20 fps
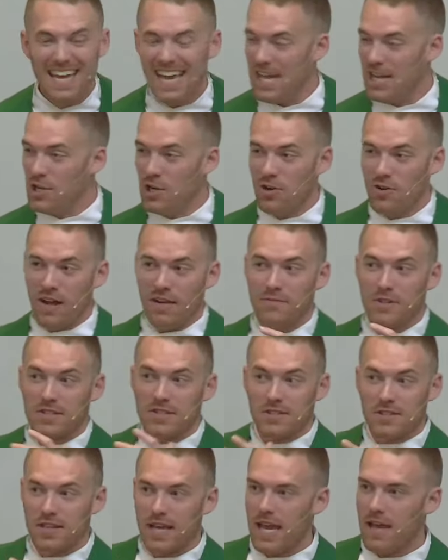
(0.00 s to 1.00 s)
and you don't have to
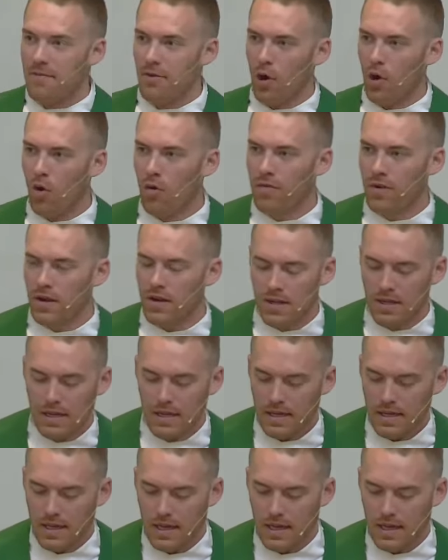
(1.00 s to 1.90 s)
slave over